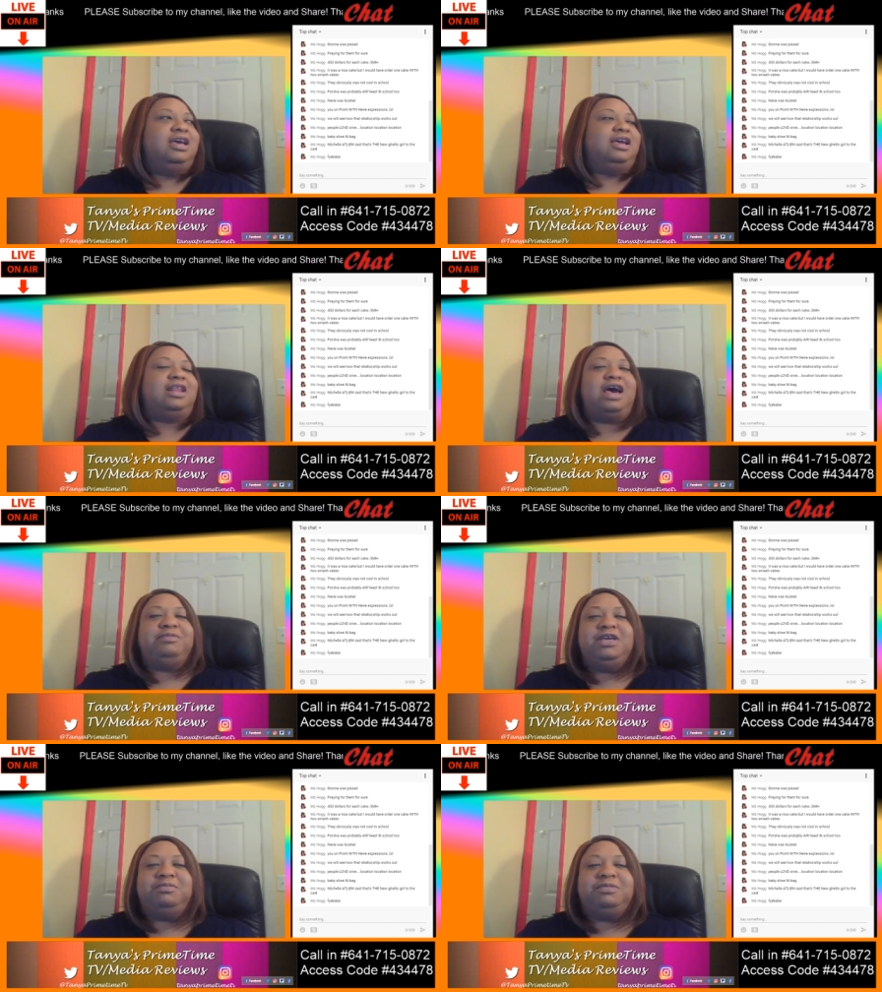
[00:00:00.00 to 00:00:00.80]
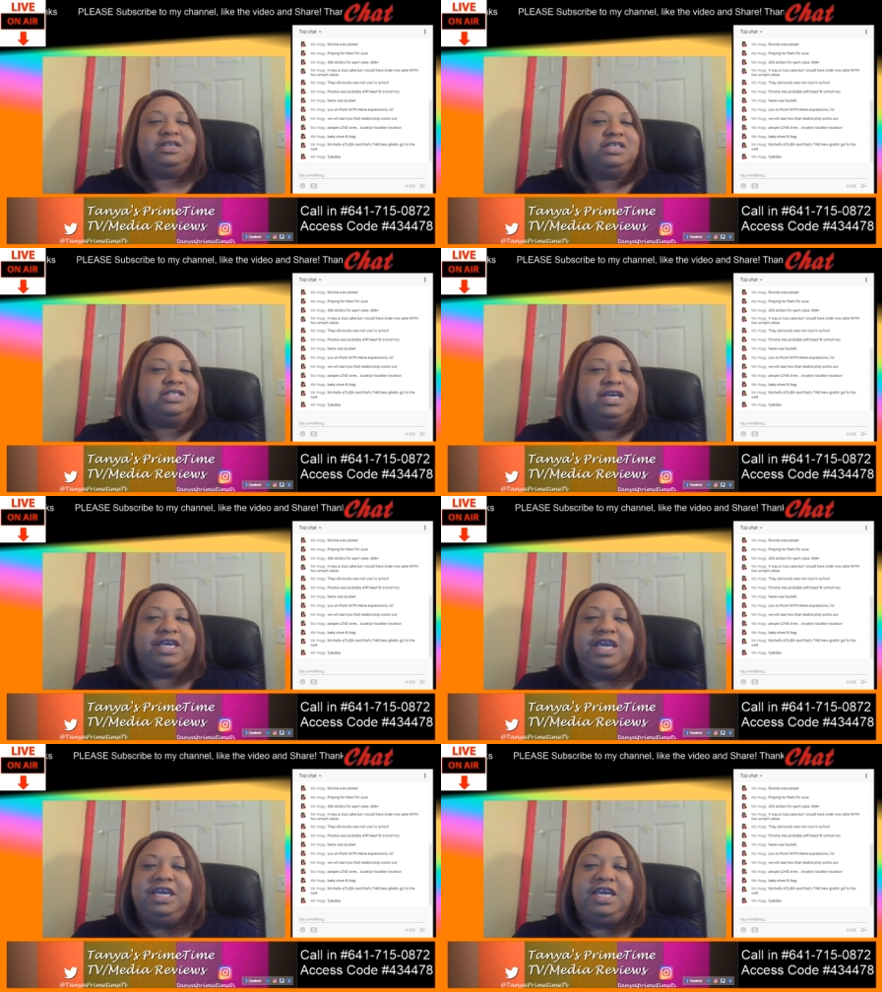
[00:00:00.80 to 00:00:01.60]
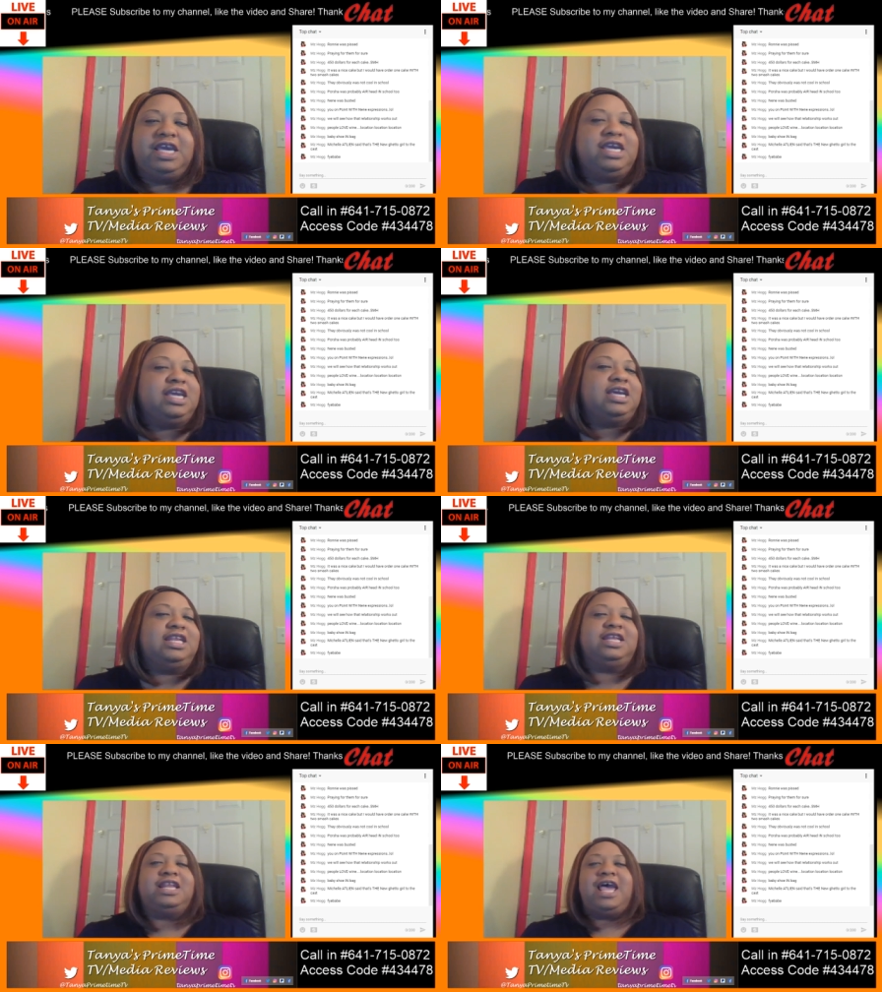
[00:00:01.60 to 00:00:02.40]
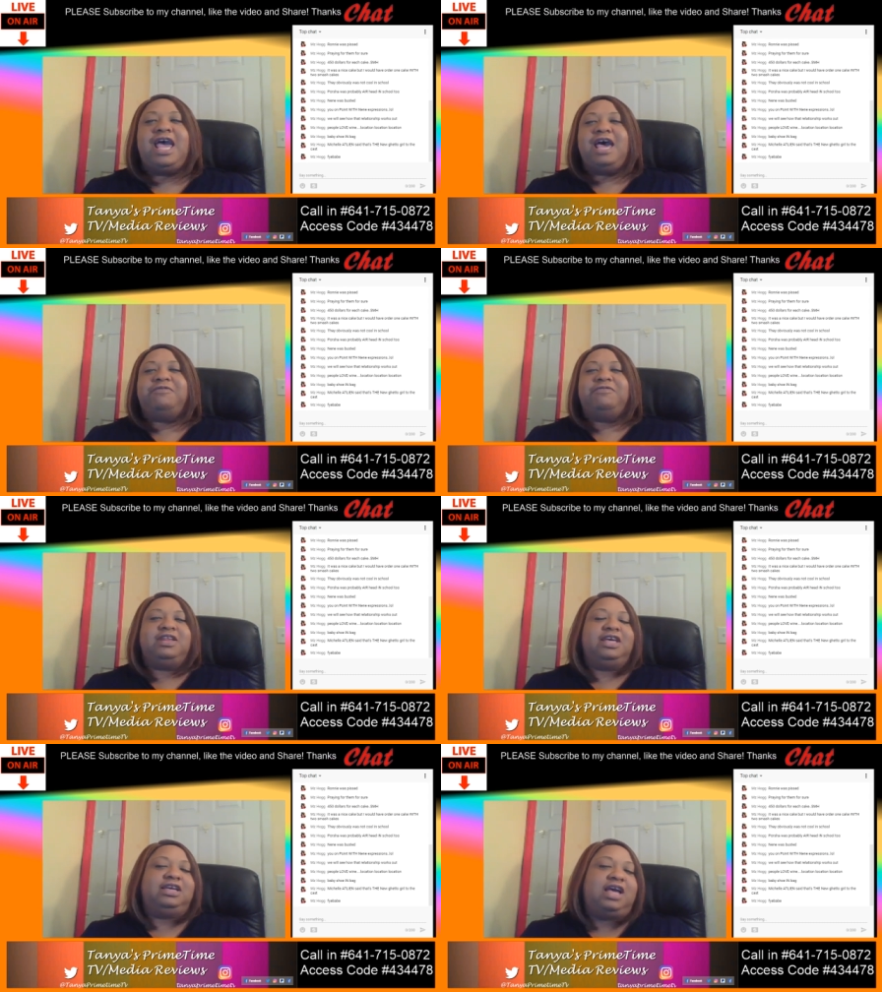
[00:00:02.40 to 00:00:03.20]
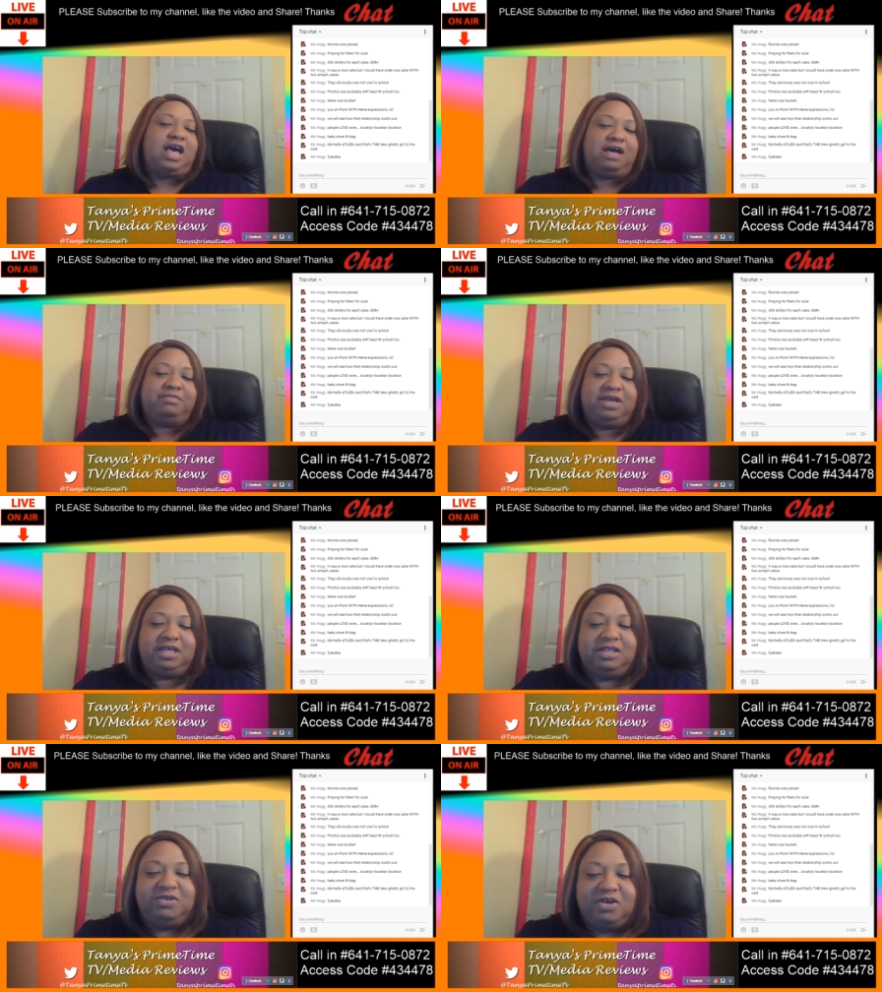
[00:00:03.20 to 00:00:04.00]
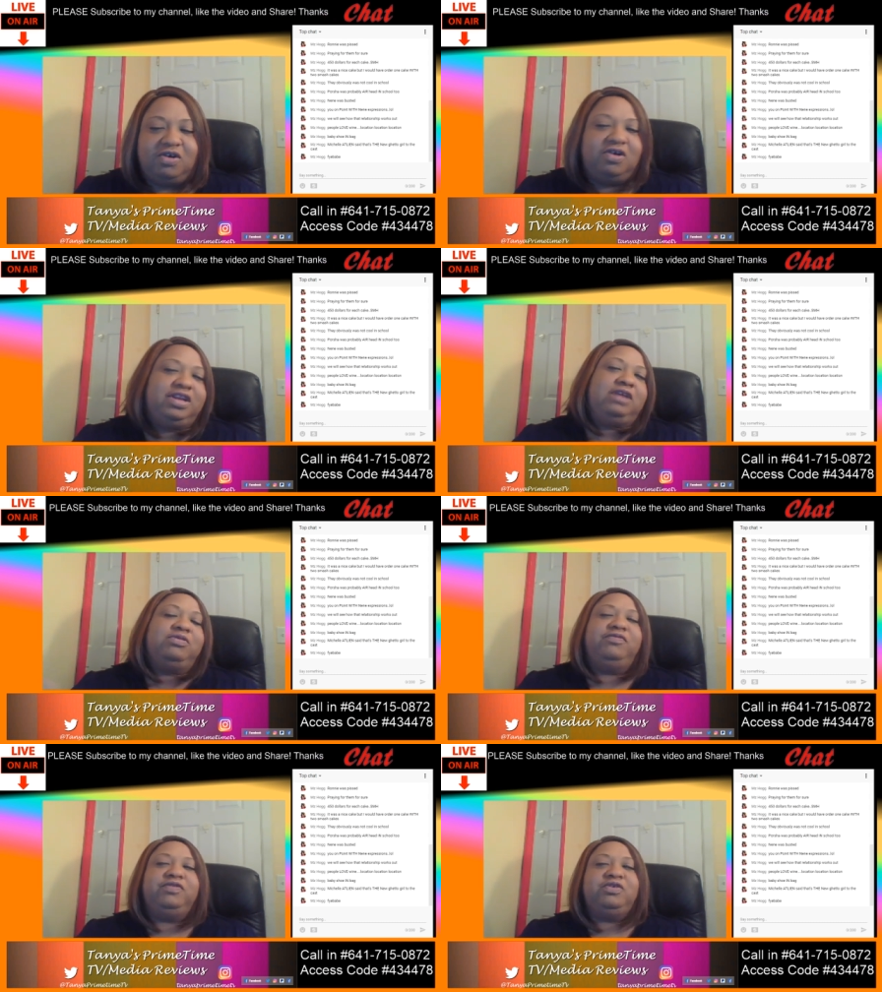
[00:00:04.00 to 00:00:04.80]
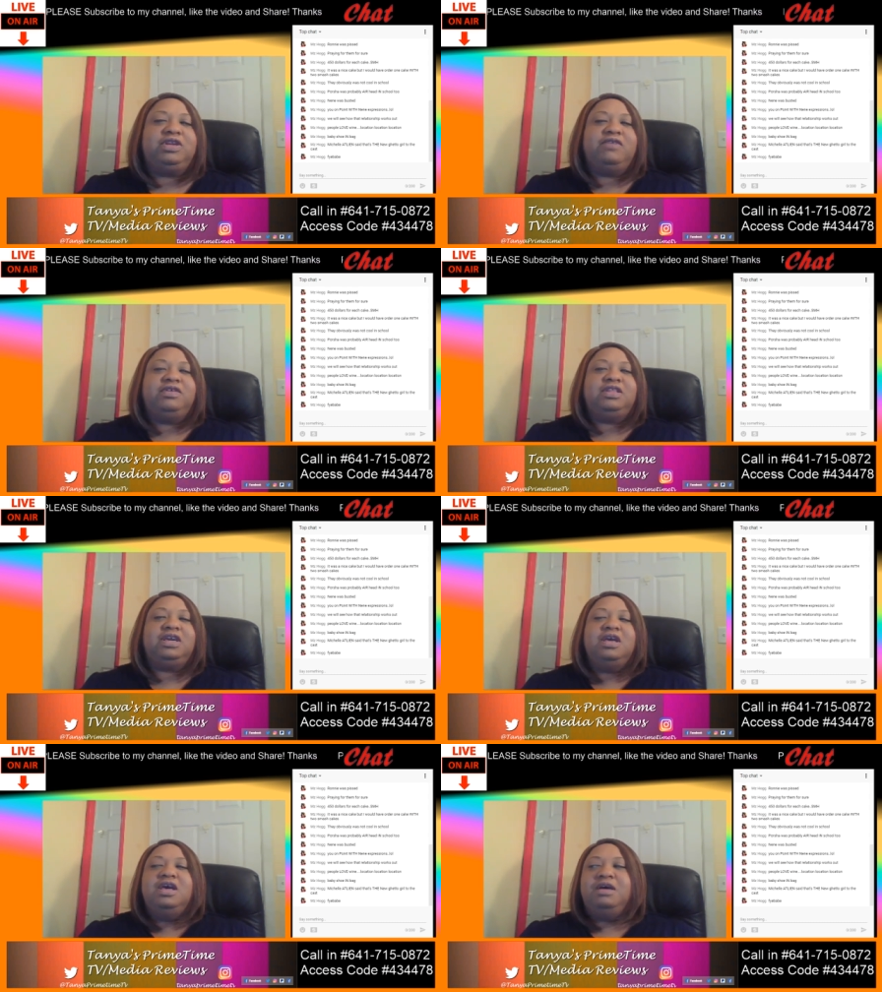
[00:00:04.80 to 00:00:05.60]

And I'll be up there just a kicking and laughing and commenting, you know, and they review and everything.